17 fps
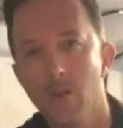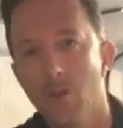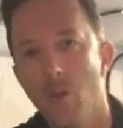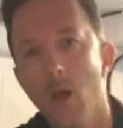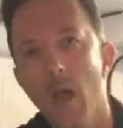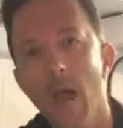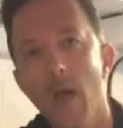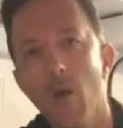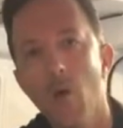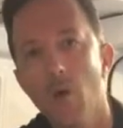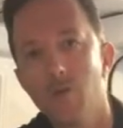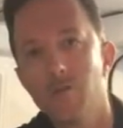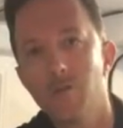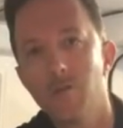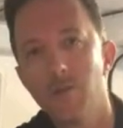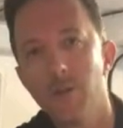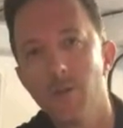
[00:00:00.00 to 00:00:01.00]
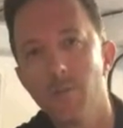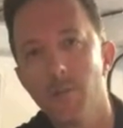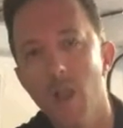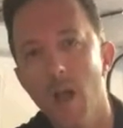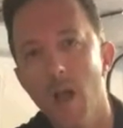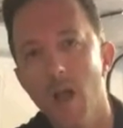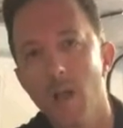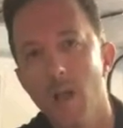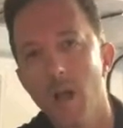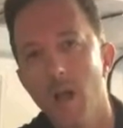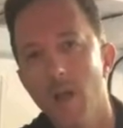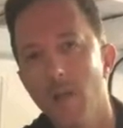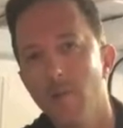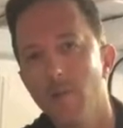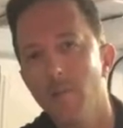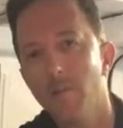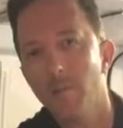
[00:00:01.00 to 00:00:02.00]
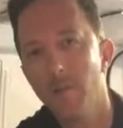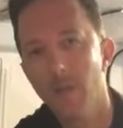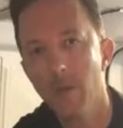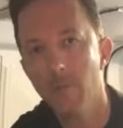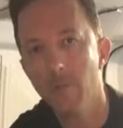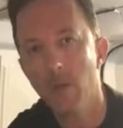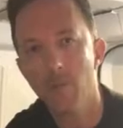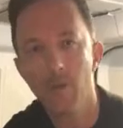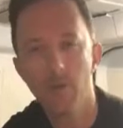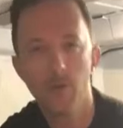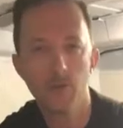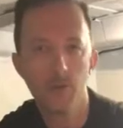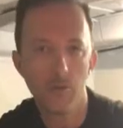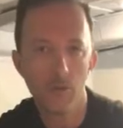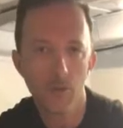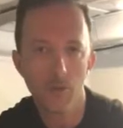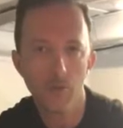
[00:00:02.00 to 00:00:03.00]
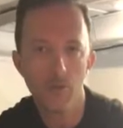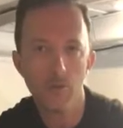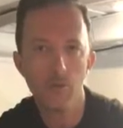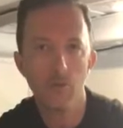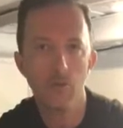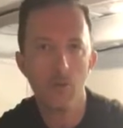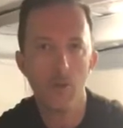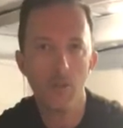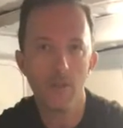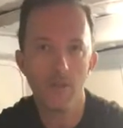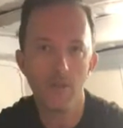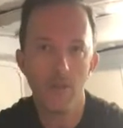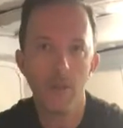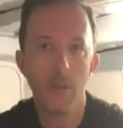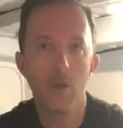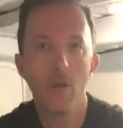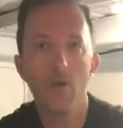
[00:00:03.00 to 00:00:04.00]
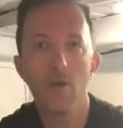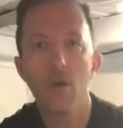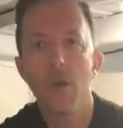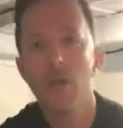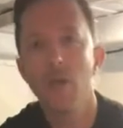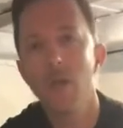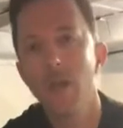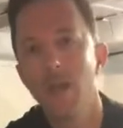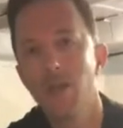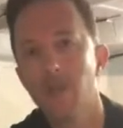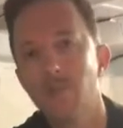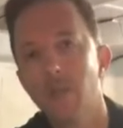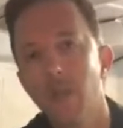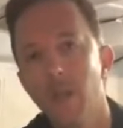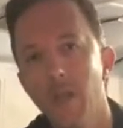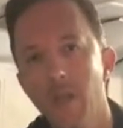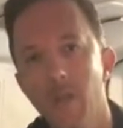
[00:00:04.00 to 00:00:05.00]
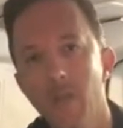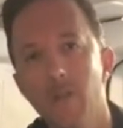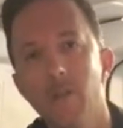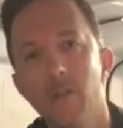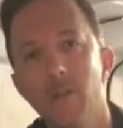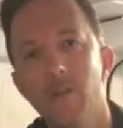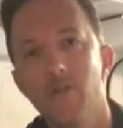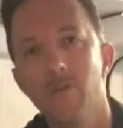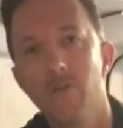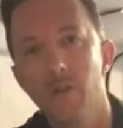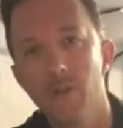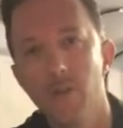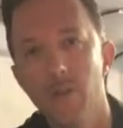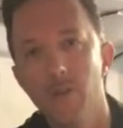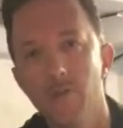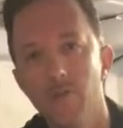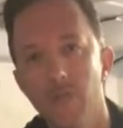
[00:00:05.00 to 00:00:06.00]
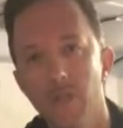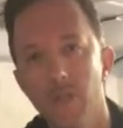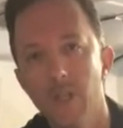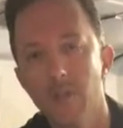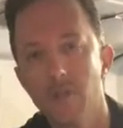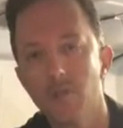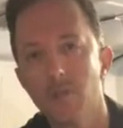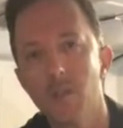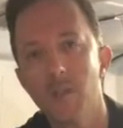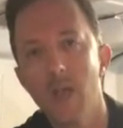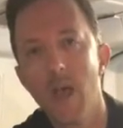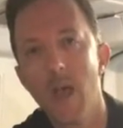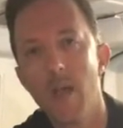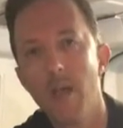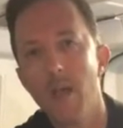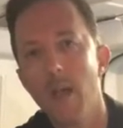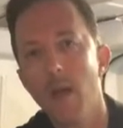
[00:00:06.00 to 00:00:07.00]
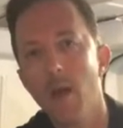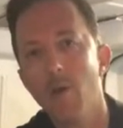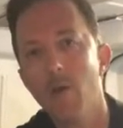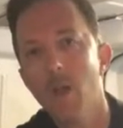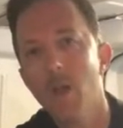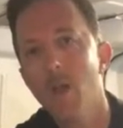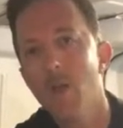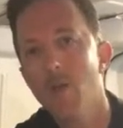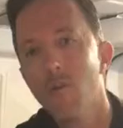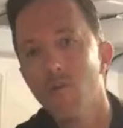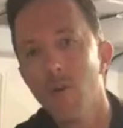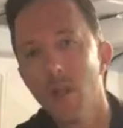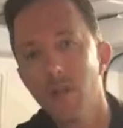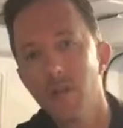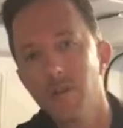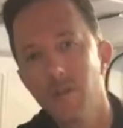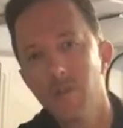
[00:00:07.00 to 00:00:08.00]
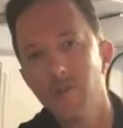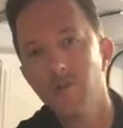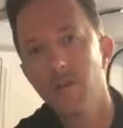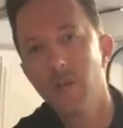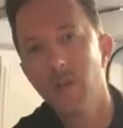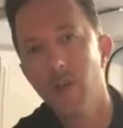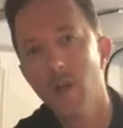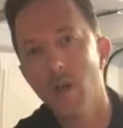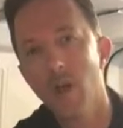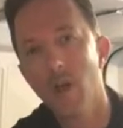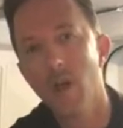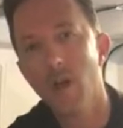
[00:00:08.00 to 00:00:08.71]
know, I also did a blog on BMW, which I'm going to go into another video explaining the few different things with that. Now, relatively